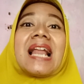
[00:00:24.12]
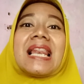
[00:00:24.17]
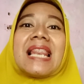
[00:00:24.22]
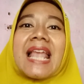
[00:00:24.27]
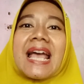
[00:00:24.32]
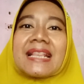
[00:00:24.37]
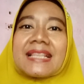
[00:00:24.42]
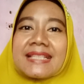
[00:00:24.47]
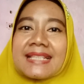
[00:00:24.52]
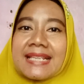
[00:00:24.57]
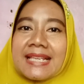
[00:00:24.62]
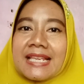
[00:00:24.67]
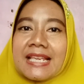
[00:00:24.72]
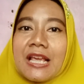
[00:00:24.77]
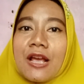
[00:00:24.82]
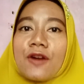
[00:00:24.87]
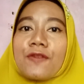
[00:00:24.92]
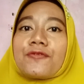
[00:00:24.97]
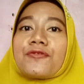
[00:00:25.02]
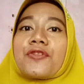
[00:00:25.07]
Let's see
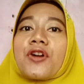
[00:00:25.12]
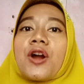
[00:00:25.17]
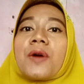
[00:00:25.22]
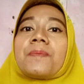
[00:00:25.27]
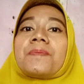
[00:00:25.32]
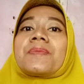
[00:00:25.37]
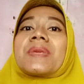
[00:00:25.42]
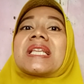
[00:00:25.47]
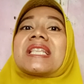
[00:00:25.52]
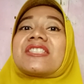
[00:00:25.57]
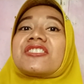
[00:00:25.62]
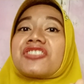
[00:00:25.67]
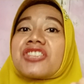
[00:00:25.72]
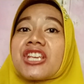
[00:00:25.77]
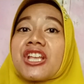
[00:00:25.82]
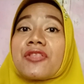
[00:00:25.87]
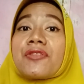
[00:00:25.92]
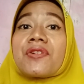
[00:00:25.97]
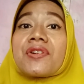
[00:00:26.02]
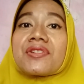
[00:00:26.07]
from
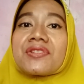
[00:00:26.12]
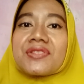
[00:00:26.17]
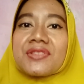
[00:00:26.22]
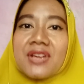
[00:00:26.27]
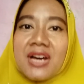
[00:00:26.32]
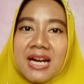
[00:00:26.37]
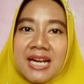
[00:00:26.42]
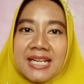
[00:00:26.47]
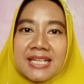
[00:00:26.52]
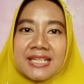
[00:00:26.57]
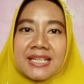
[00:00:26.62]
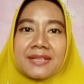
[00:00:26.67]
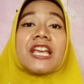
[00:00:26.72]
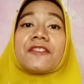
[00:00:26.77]
children's side.